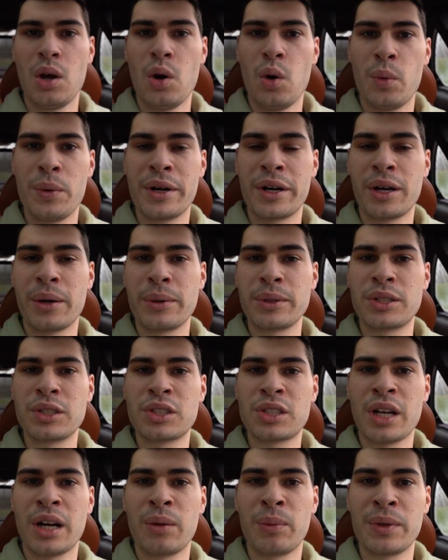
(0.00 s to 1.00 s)
We are going to
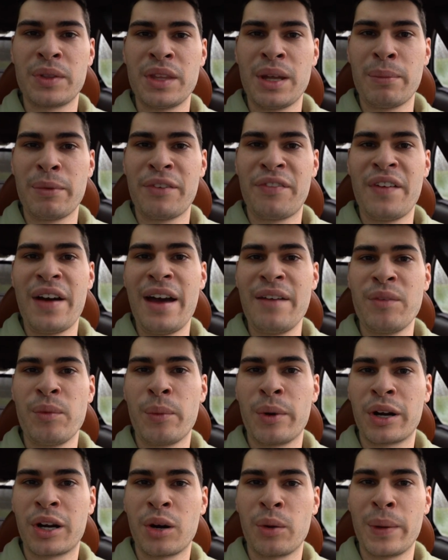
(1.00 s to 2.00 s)
start with number 5
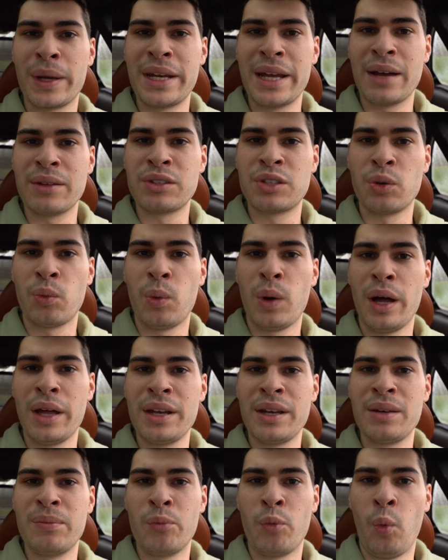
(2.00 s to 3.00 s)
and work our way down to
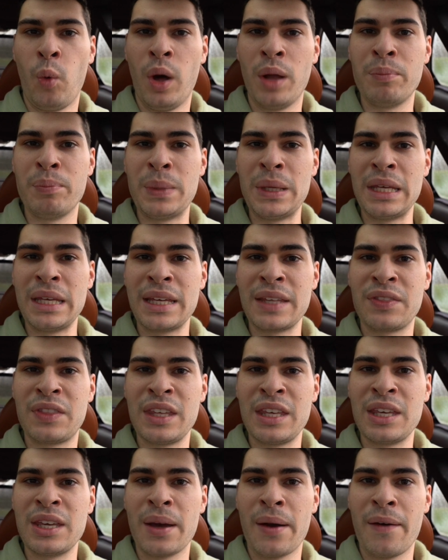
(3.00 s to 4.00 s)
1 being
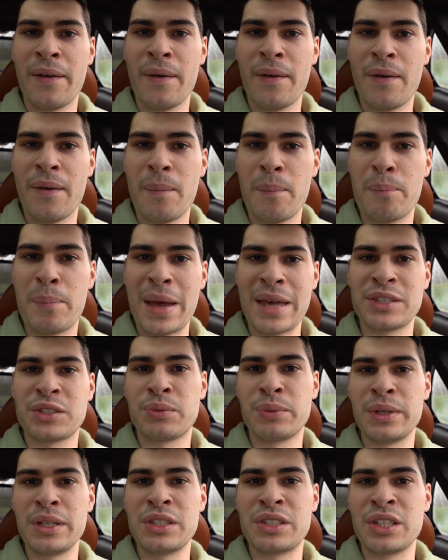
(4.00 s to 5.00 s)
the
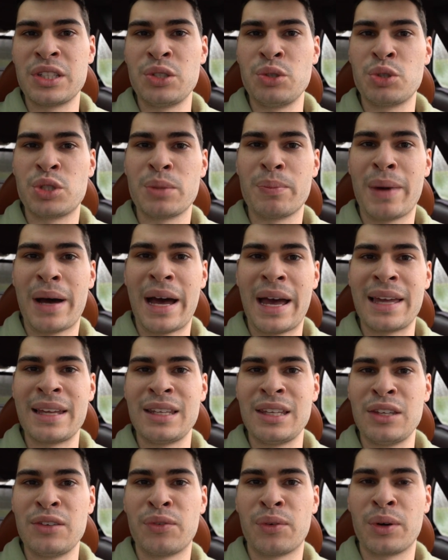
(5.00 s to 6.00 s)
best reason you should buy
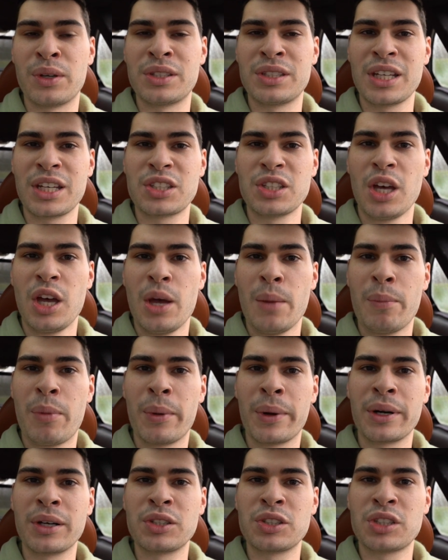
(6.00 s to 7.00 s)
an e46, but
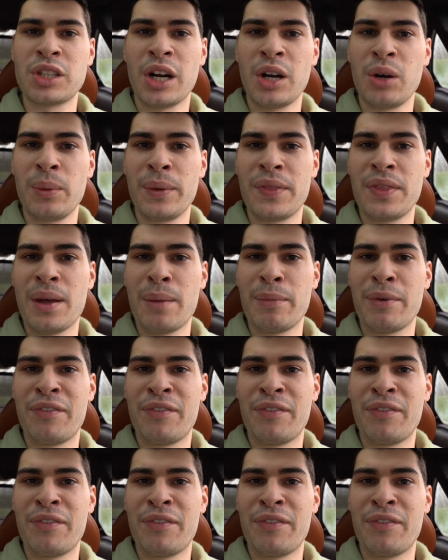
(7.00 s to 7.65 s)
we're going to start with number